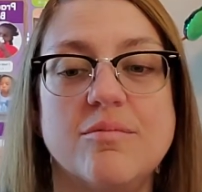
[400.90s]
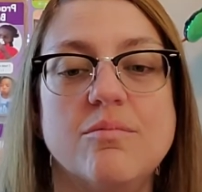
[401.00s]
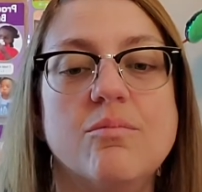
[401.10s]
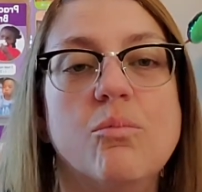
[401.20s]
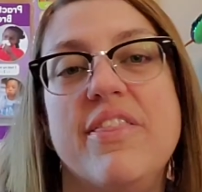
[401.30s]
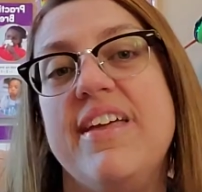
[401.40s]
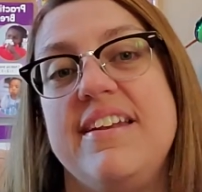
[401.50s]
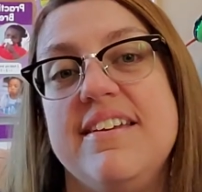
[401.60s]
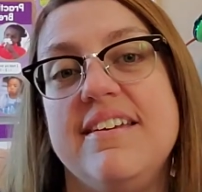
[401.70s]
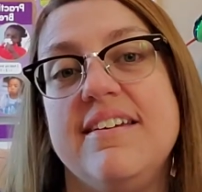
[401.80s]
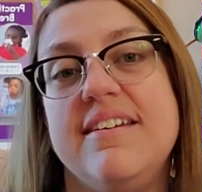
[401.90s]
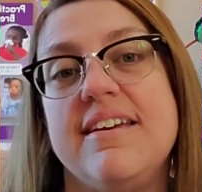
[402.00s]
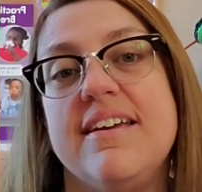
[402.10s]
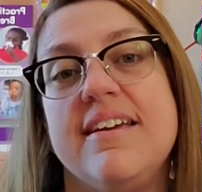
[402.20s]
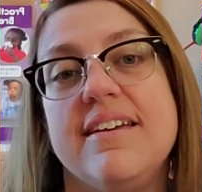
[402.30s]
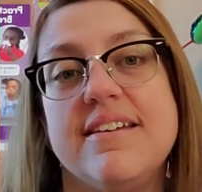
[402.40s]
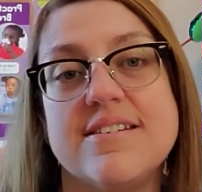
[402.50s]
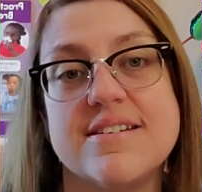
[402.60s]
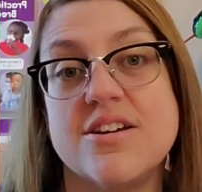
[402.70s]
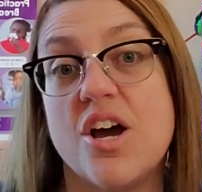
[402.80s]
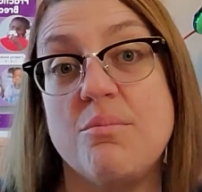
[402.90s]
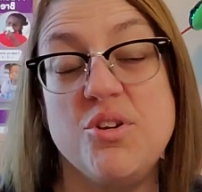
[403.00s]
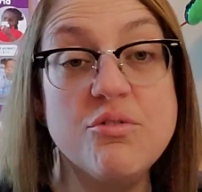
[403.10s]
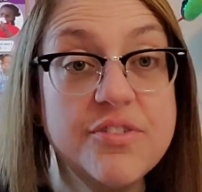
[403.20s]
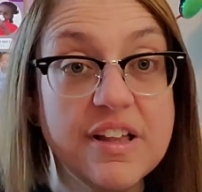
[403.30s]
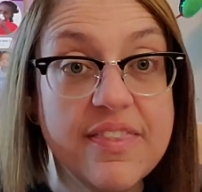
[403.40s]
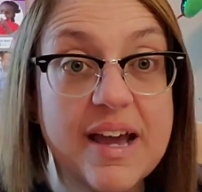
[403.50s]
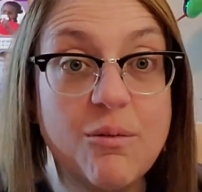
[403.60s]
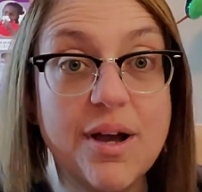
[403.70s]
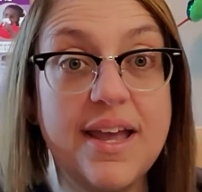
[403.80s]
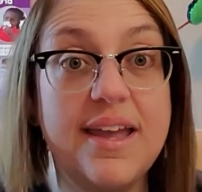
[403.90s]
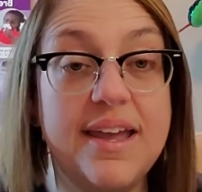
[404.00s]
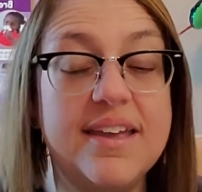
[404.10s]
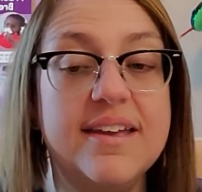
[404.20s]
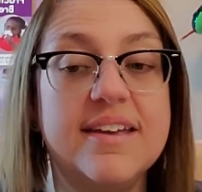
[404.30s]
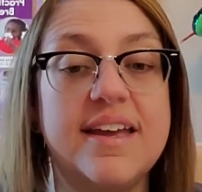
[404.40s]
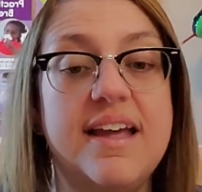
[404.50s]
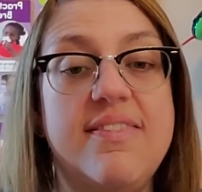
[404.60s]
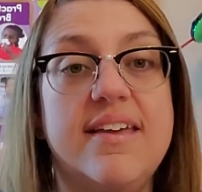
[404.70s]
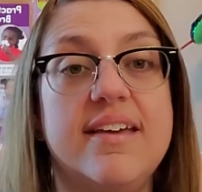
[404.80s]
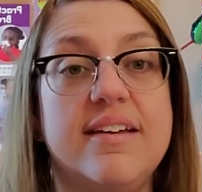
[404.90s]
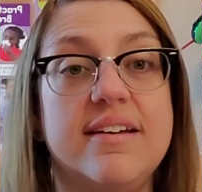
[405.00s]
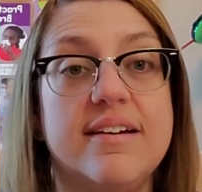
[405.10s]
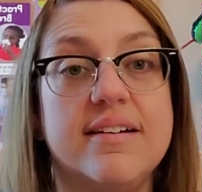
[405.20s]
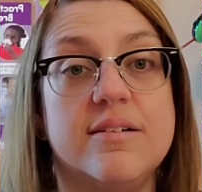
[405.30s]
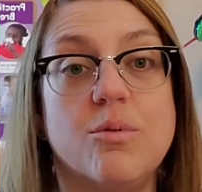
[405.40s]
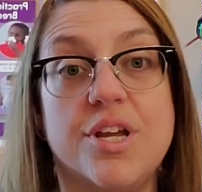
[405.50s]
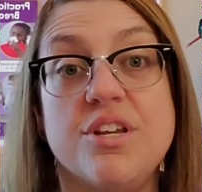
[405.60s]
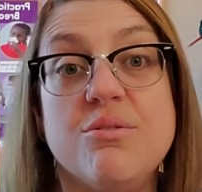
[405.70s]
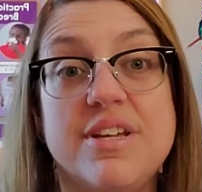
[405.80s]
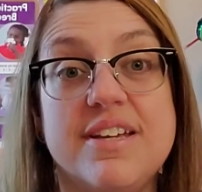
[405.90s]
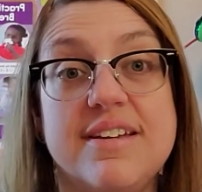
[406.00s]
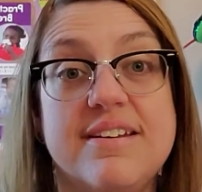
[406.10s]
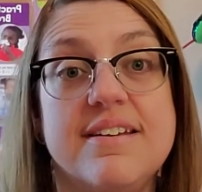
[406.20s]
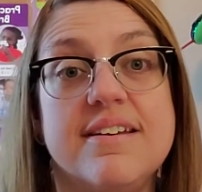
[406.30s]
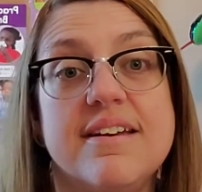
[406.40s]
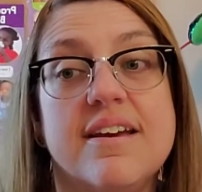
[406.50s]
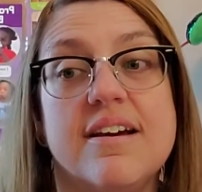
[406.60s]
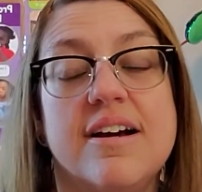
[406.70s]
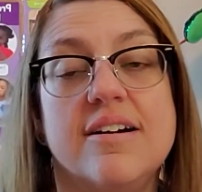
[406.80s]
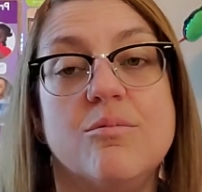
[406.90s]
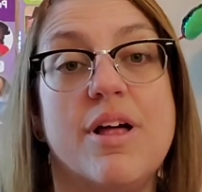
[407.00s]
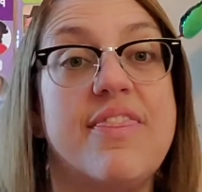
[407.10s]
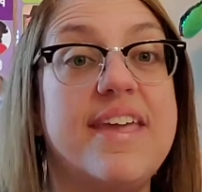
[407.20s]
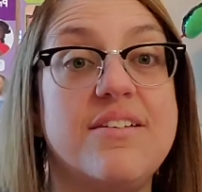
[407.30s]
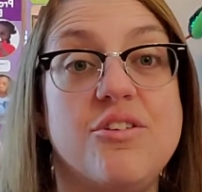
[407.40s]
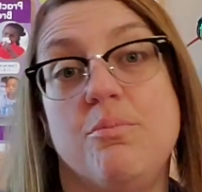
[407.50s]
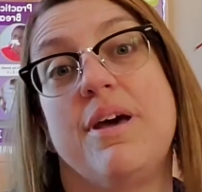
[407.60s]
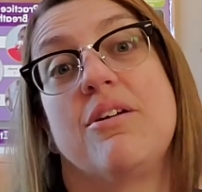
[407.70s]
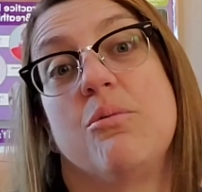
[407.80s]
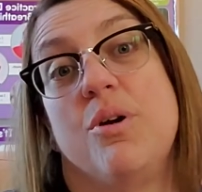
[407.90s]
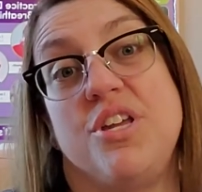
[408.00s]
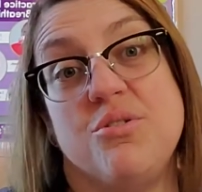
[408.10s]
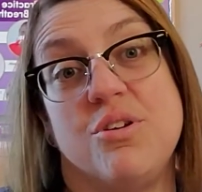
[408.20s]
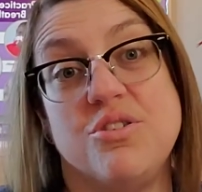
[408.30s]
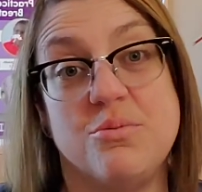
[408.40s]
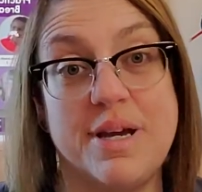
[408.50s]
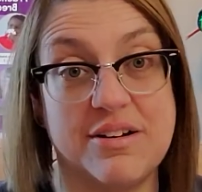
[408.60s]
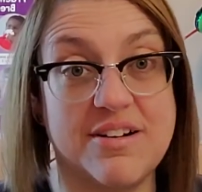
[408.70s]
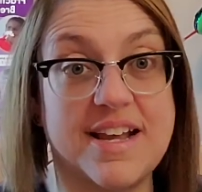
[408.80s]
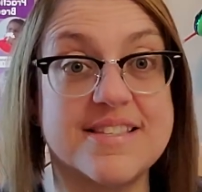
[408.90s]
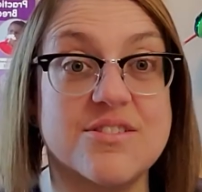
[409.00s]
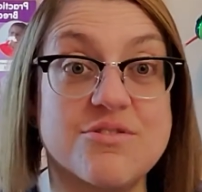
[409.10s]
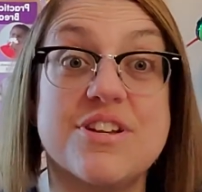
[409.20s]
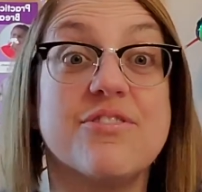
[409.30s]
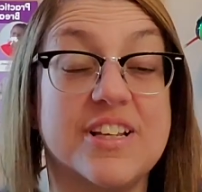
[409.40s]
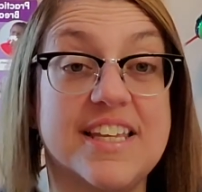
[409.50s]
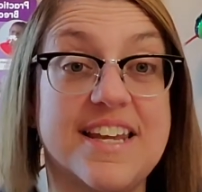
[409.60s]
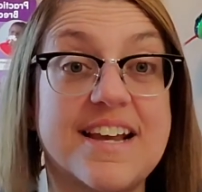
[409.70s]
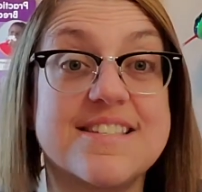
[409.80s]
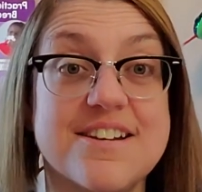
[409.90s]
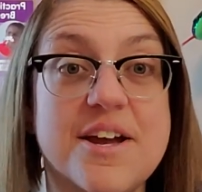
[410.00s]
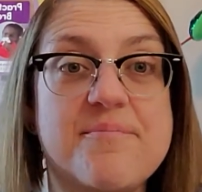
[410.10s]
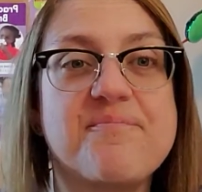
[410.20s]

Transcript: what they did, and a time you felt that way, and then what you did, what they could do better, what you could do better next or differently next time.